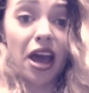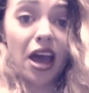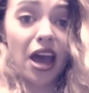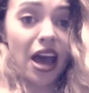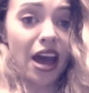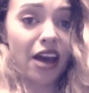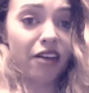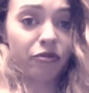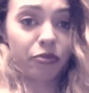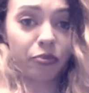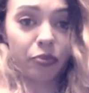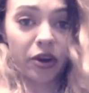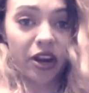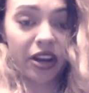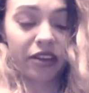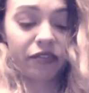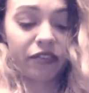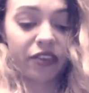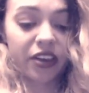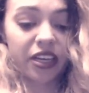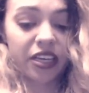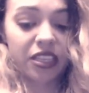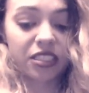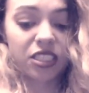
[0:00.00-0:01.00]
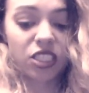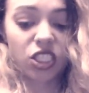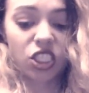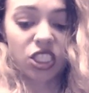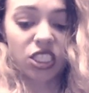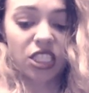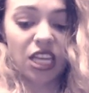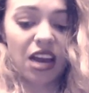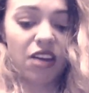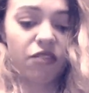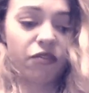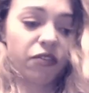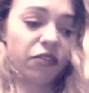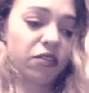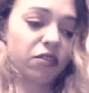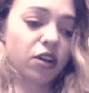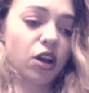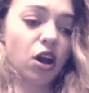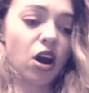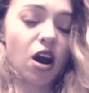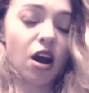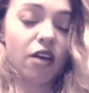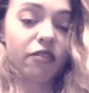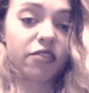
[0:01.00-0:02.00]
have breakfast, just have
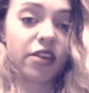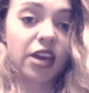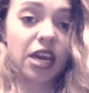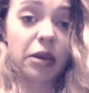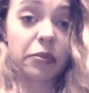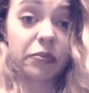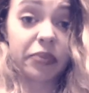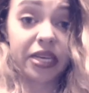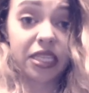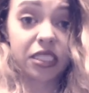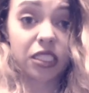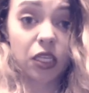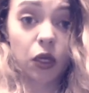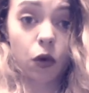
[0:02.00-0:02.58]
coffee and peace